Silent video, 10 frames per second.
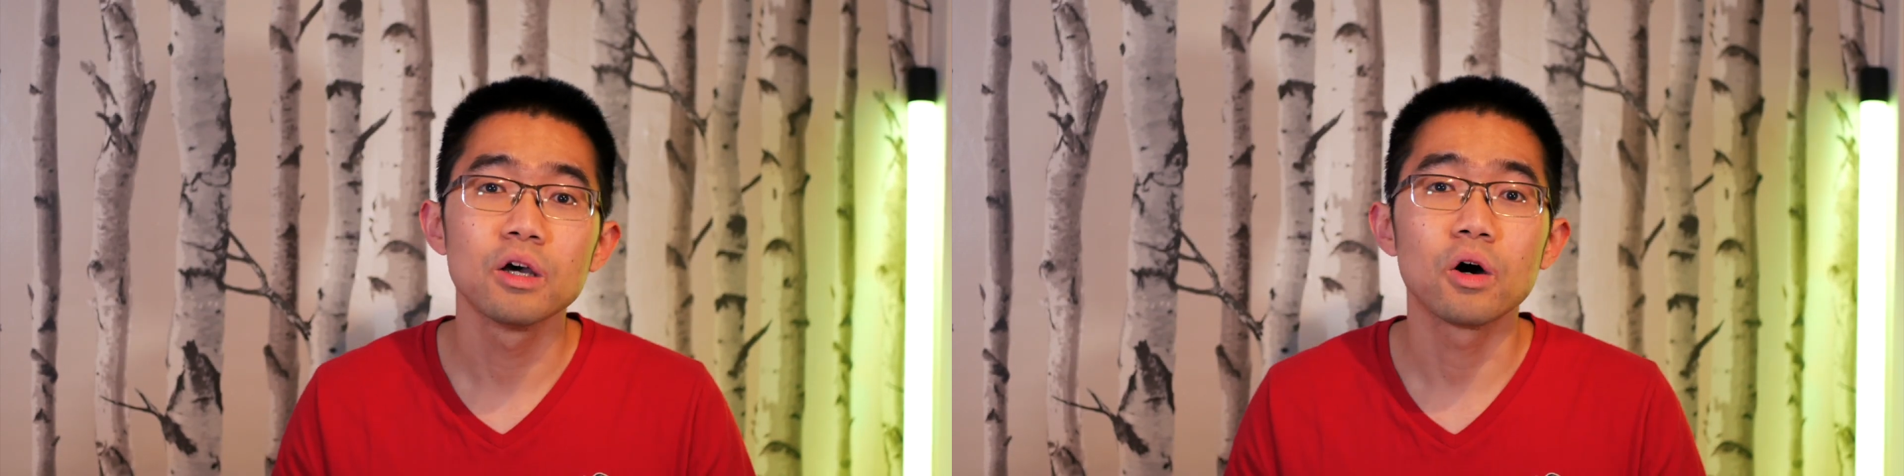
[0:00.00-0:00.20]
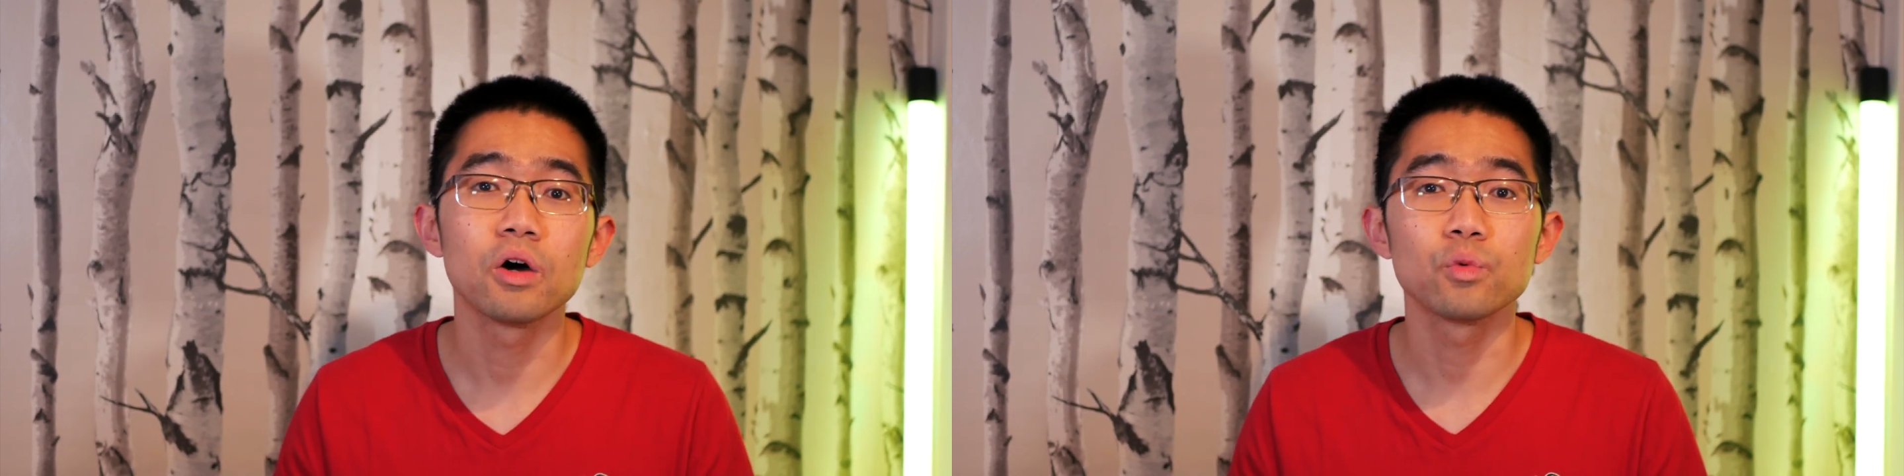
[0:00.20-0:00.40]

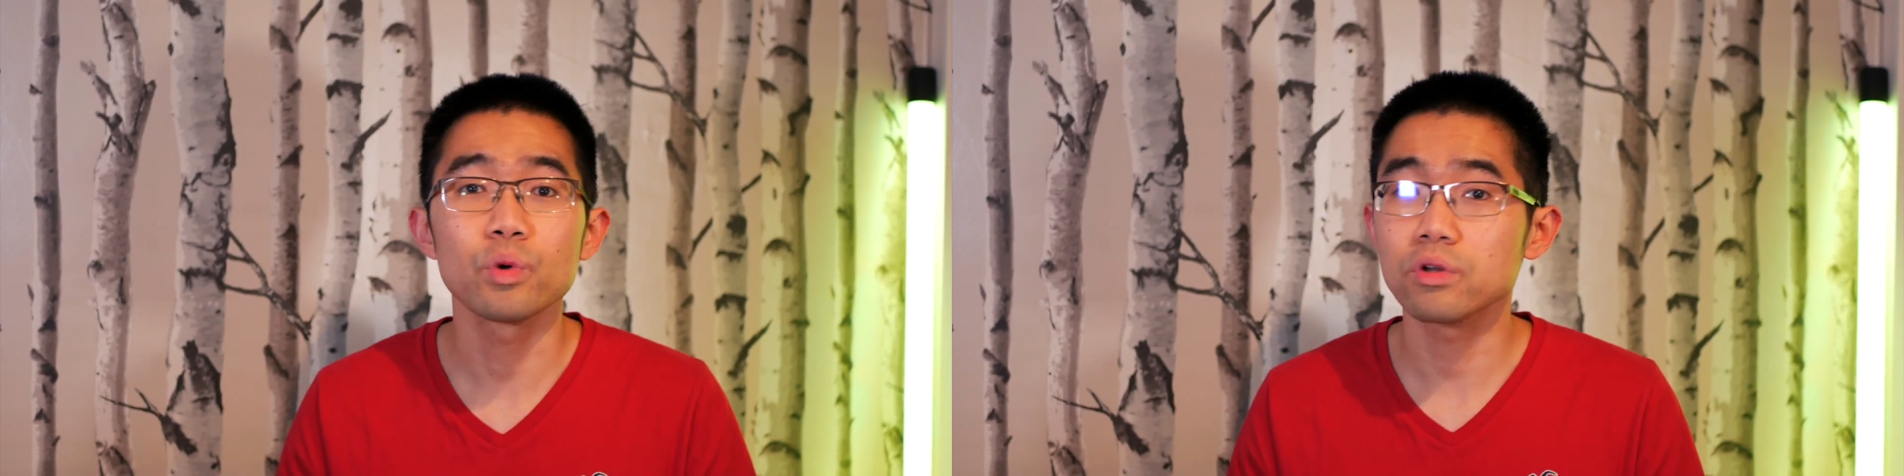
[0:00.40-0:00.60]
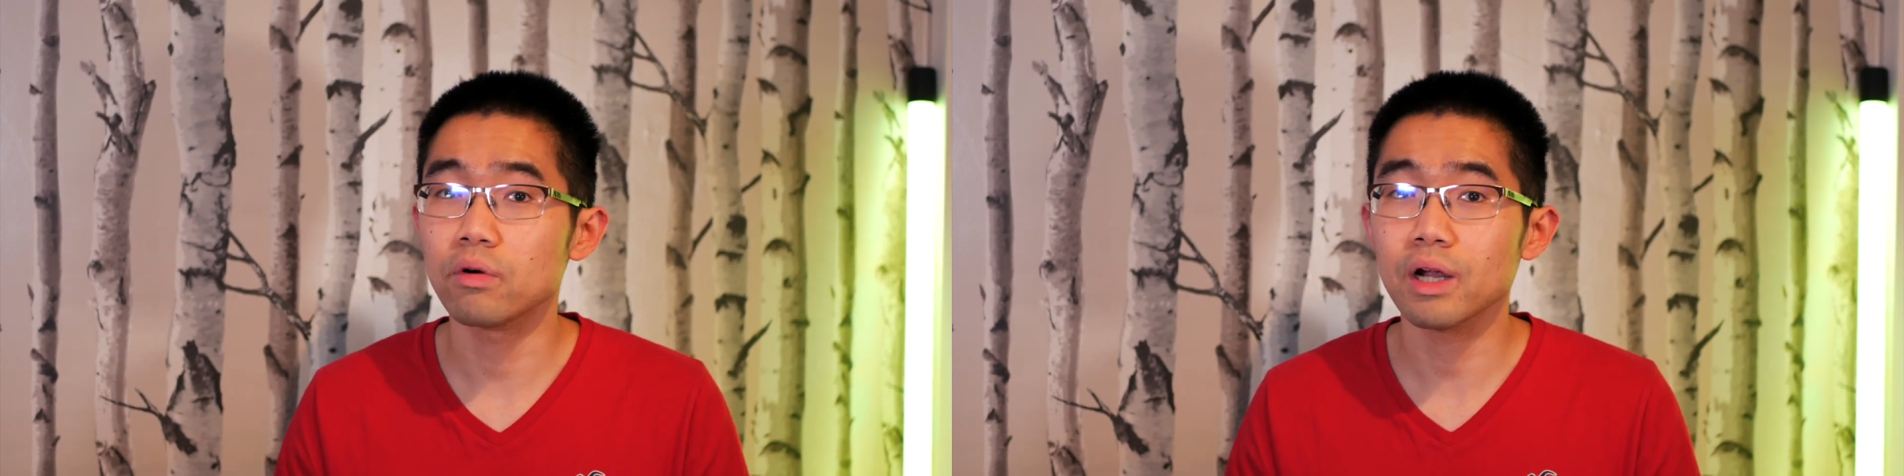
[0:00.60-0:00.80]

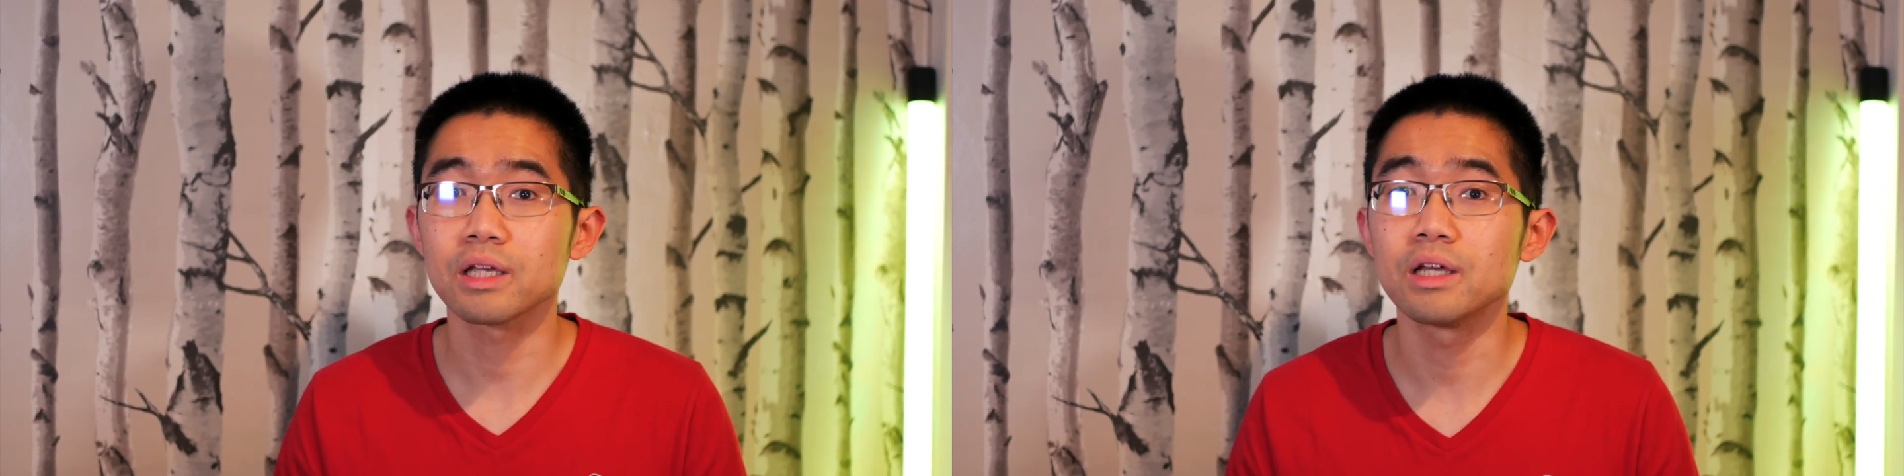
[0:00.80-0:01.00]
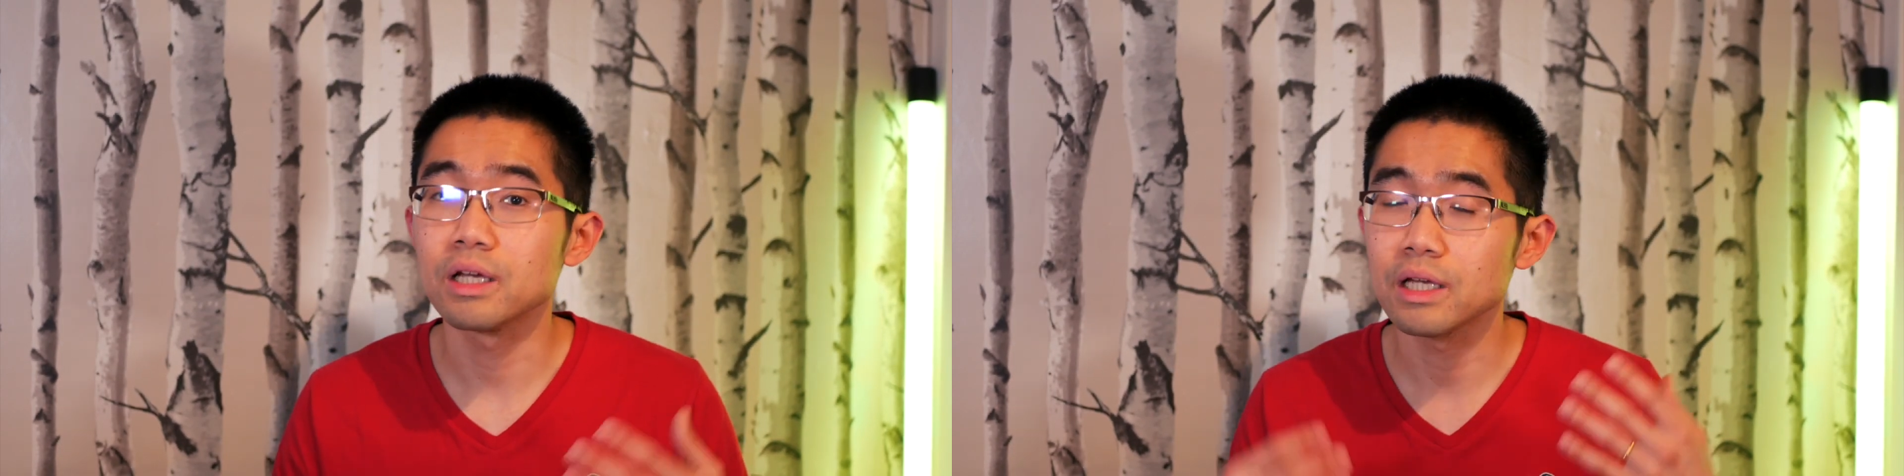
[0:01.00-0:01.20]
with your
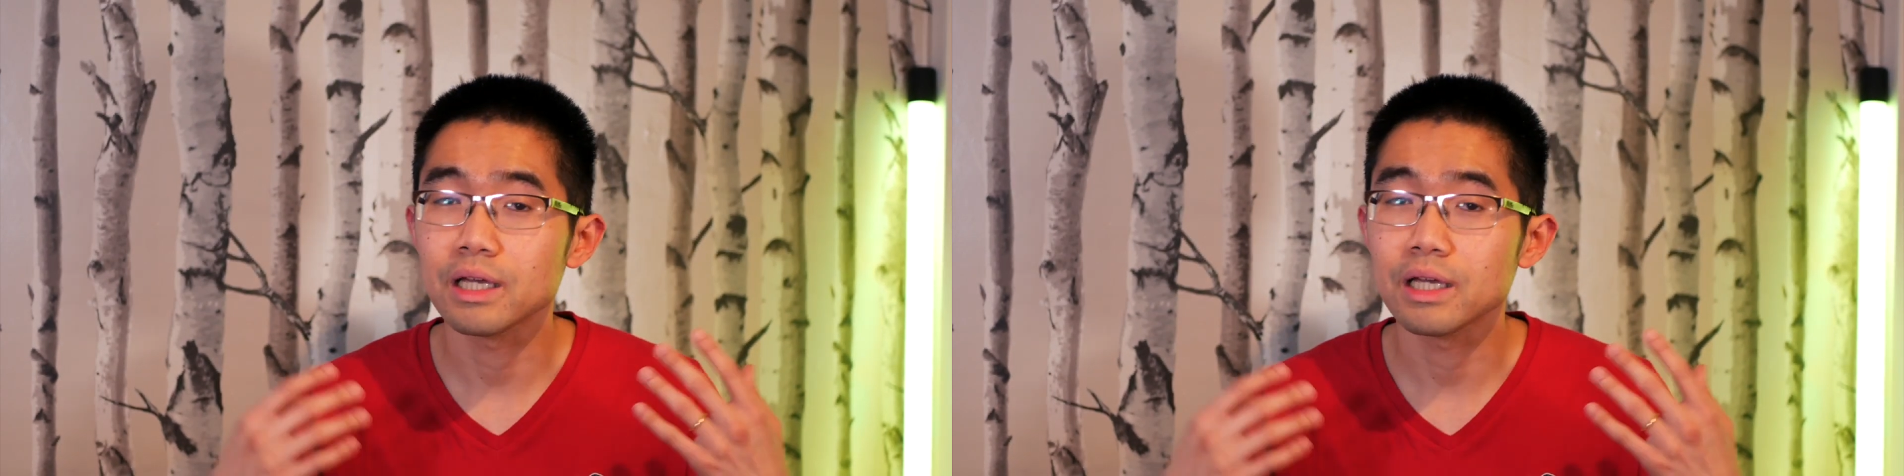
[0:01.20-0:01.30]
racket